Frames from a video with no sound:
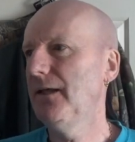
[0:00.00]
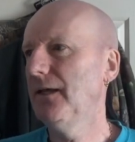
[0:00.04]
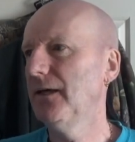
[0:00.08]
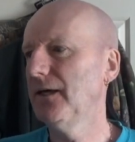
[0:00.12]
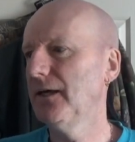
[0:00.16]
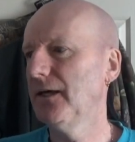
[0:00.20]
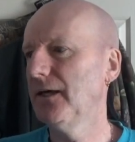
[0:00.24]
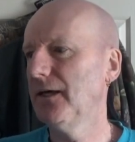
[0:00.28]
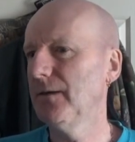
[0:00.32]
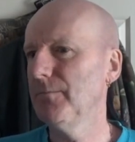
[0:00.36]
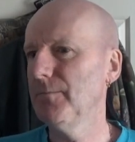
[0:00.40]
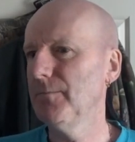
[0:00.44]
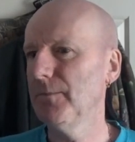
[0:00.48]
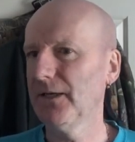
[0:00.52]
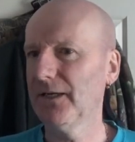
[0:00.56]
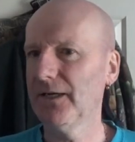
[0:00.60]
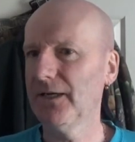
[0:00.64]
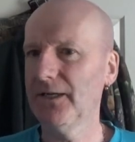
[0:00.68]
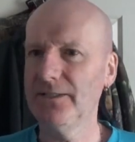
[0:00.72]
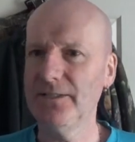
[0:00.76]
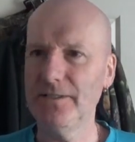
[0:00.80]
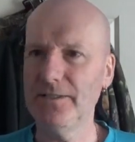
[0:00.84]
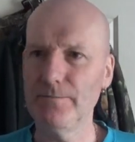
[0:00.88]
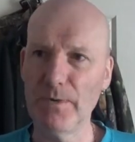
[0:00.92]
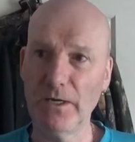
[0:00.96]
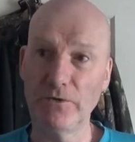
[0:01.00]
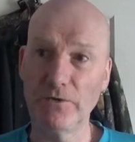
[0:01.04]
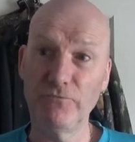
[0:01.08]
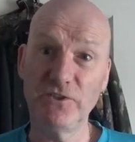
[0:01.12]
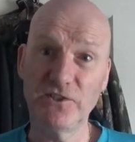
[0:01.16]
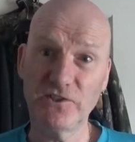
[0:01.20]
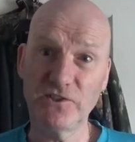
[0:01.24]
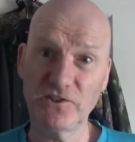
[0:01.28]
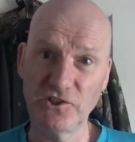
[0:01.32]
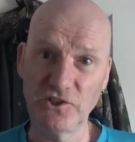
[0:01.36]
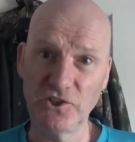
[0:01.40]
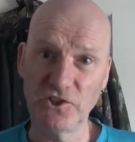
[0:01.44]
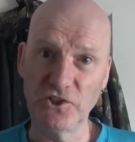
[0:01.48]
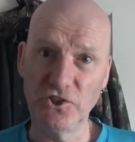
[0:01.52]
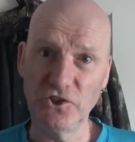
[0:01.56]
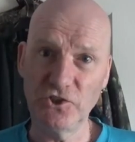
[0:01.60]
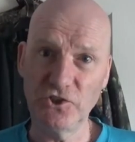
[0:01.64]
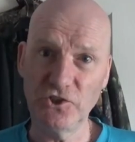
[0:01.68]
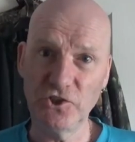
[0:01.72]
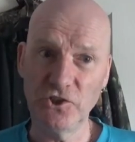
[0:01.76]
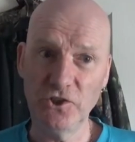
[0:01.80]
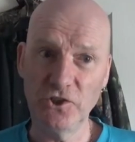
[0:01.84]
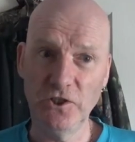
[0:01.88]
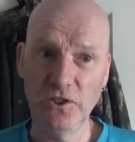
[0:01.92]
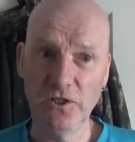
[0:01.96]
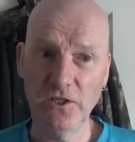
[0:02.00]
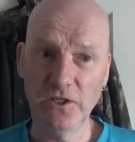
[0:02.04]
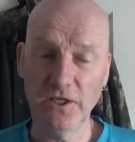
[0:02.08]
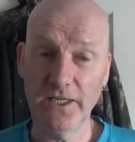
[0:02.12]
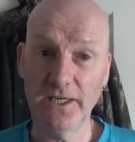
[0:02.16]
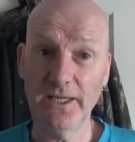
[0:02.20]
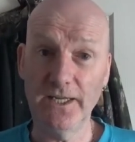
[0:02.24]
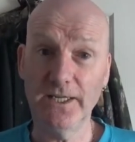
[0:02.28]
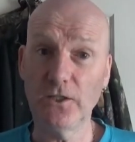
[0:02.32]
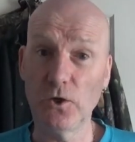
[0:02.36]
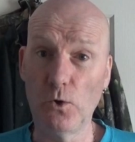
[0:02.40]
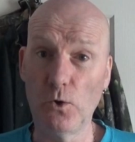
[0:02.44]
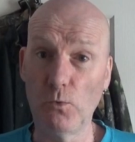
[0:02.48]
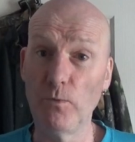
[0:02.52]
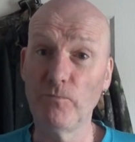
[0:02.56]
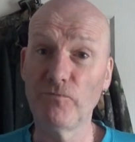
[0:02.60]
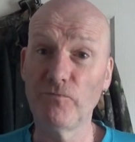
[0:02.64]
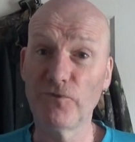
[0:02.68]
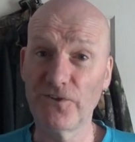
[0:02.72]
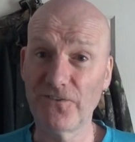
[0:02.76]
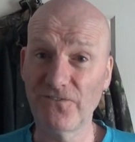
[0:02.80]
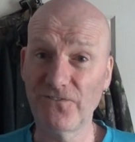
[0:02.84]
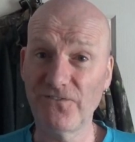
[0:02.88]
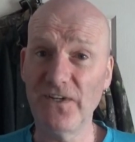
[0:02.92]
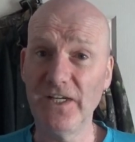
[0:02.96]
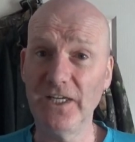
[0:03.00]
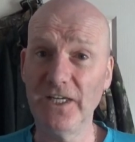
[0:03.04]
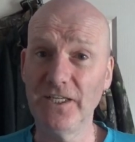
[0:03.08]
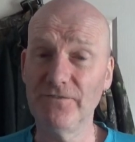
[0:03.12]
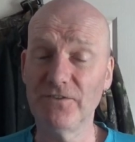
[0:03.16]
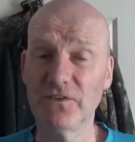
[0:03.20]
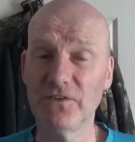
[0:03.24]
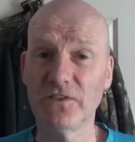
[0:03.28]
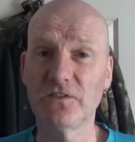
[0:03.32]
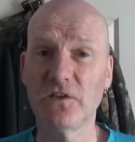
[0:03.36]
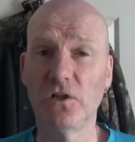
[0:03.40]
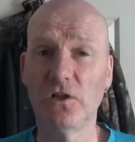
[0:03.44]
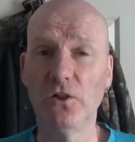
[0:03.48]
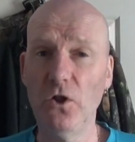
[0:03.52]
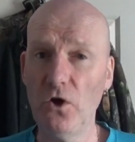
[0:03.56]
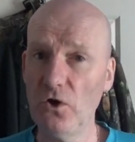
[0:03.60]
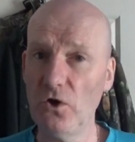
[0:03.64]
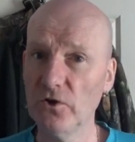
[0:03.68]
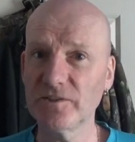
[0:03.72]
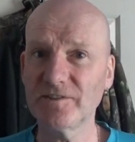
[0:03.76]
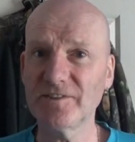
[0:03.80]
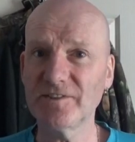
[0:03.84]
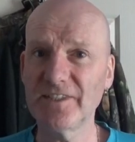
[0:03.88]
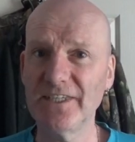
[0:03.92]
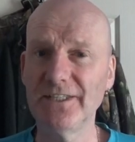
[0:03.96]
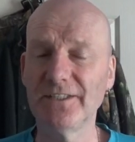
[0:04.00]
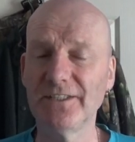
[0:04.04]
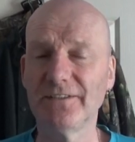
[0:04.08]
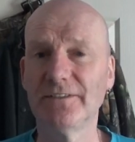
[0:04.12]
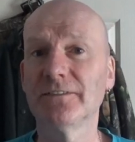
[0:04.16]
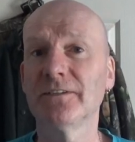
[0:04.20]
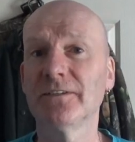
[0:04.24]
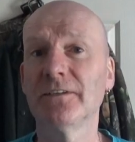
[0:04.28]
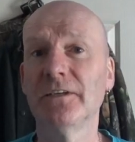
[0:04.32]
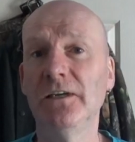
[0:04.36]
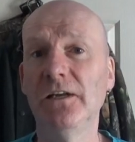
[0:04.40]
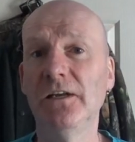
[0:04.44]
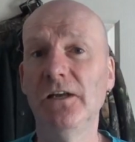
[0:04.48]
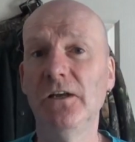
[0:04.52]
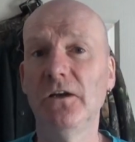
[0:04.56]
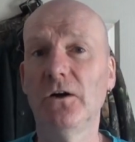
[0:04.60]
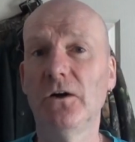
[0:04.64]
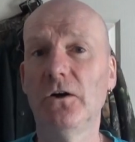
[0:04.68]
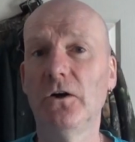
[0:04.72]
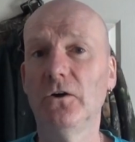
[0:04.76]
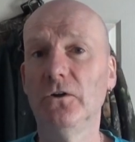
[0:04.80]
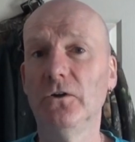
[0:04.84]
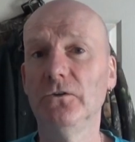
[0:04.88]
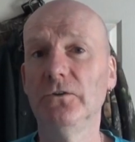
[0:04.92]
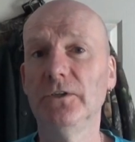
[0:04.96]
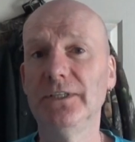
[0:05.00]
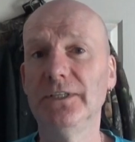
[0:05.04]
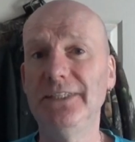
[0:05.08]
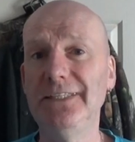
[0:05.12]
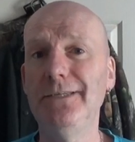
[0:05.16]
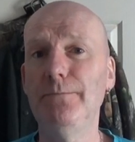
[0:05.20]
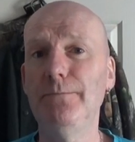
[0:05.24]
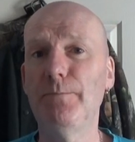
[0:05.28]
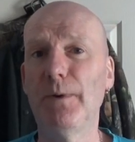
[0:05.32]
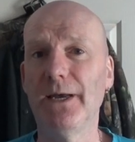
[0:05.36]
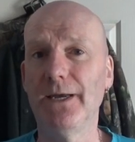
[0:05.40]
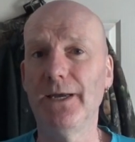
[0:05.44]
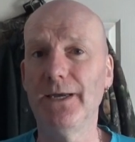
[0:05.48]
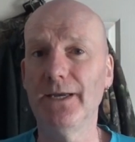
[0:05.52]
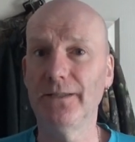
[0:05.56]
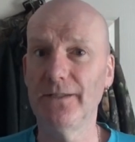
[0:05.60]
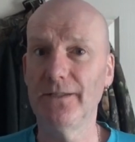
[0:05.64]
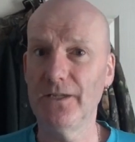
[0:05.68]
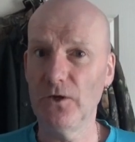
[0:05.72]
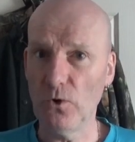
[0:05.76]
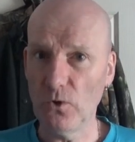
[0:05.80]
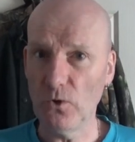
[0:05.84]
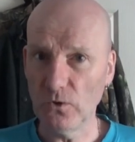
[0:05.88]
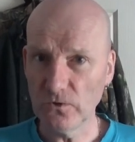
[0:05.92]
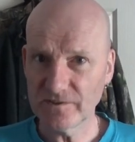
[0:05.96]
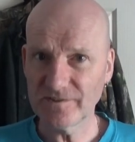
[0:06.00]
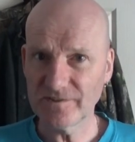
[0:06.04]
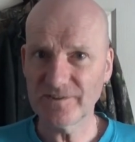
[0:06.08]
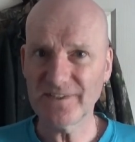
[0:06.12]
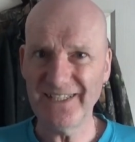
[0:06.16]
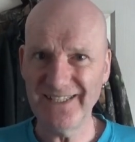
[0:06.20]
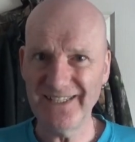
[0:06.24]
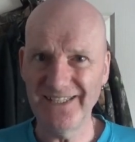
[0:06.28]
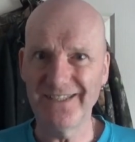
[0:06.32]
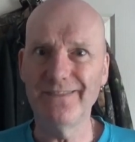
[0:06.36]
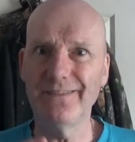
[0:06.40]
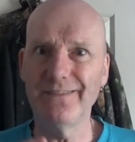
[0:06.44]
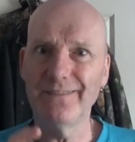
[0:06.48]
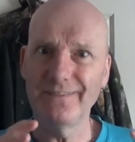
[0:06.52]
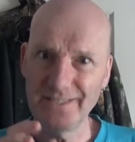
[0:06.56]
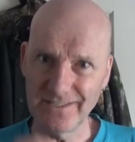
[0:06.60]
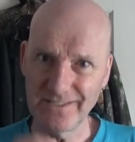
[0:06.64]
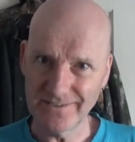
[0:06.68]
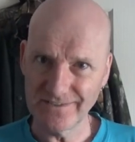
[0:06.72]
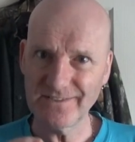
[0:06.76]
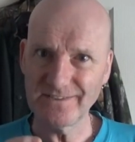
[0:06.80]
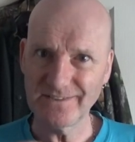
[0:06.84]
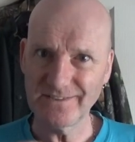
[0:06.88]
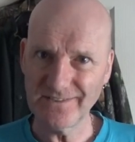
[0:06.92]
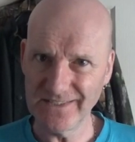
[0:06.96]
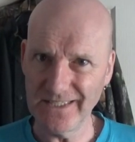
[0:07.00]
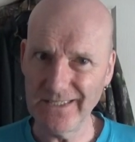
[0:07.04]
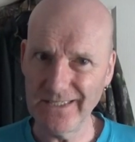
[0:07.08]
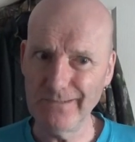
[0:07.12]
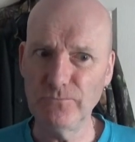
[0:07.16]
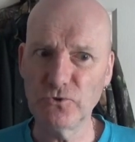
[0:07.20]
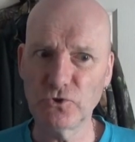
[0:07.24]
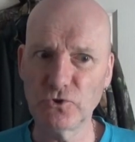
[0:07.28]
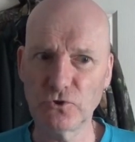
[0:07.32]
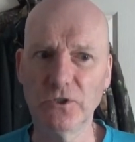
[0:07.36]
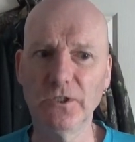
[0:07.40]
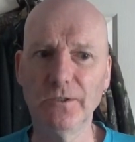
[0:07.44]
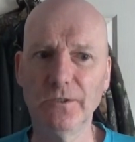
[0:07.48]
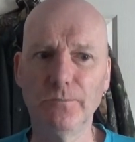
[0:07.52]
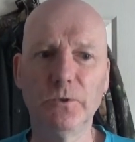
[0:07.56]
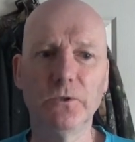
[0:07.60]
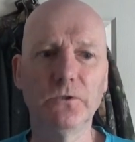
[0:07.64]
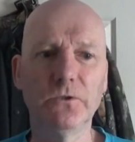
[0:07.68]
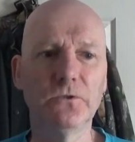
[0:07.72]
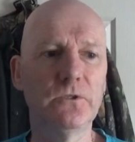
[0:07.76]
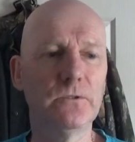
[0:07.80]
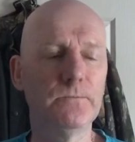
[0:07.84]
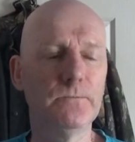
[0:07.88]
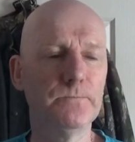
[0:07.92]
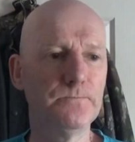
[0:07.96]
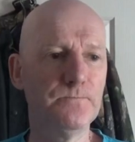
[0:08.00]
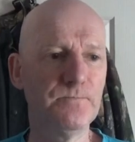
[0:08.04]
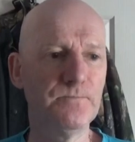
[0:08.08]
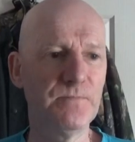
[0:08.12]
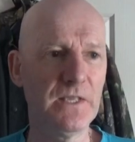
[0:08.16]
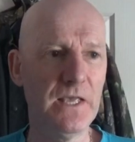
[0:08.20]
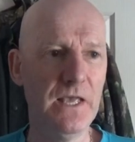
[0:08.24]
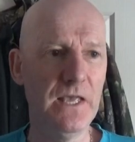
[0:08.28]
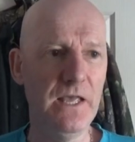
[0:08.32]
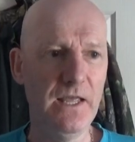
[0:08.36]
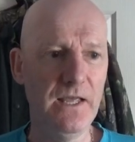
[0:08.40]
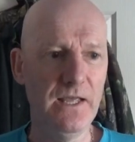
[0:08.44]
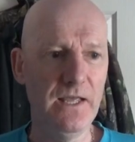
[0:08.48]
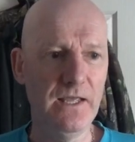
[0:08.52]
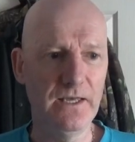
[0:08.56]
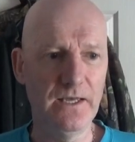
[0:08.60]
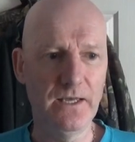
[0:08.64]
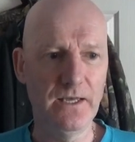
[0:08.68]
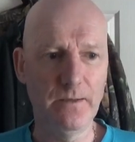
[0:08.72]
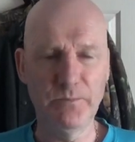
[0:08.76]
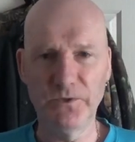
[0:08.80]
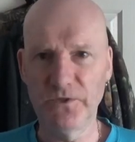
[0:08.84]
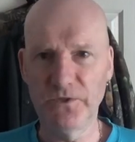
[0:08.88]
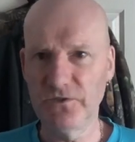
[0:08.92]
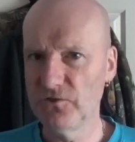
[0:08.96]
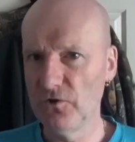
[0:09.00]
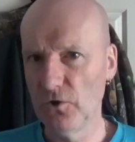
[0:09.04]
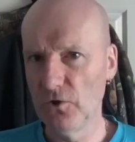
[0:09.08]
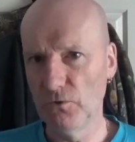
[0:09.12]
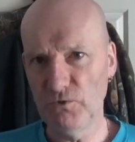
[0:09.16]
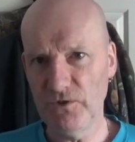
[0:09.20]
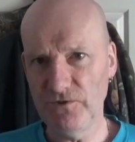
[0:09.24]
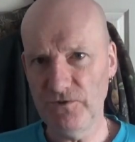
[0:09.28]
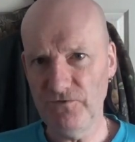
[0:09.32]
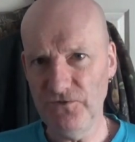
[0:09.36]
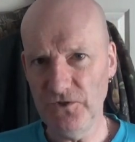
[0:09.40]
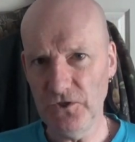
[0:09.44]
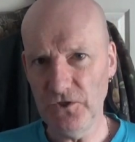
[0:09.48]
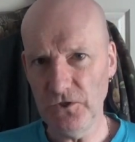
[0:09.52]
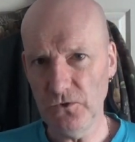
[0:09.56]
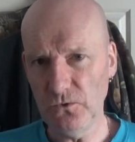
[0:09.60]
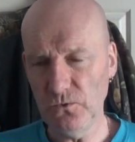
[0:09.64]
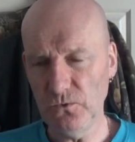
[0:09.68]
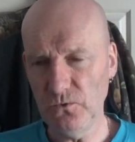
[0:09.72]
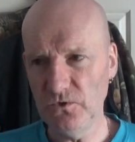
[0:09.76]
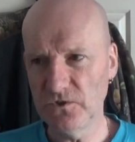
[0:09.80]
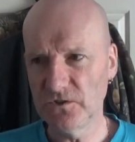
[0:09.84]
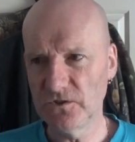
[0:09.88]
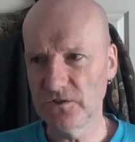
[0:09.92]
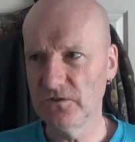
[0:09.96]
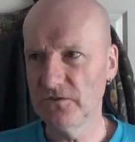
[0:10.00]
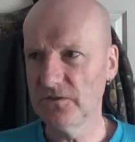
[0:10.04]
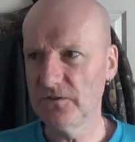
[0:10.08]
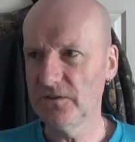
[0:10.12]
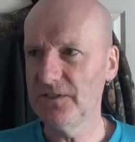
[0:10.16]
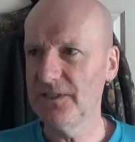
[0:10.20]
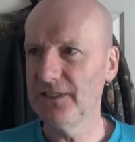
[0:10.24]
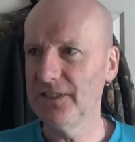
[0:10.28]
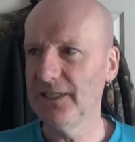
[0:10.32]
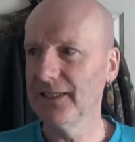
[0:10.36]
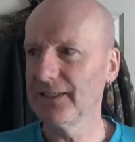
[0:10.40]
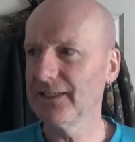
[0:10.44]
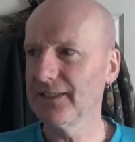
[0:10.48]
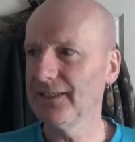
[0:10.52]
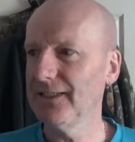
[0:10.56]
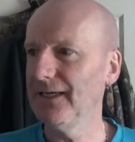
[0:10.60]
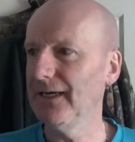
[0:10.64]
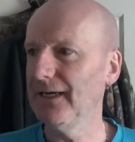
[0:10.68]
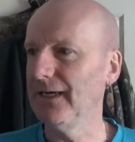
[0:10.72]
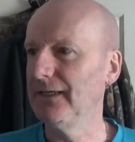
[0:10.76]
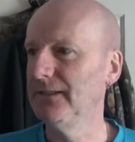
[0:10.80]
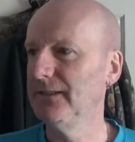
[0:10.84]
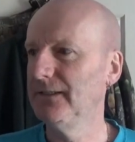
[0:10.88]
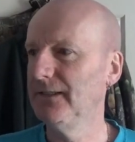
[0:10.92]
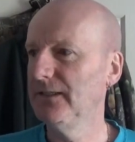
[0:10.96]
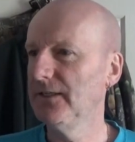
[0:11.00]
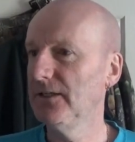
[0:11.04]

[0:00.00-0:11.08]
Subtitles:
And I did my research and I got one for a fiver. There's a lot of sellers on eBay and they're all selling this same tripod, but there's no reviews, nothing like that.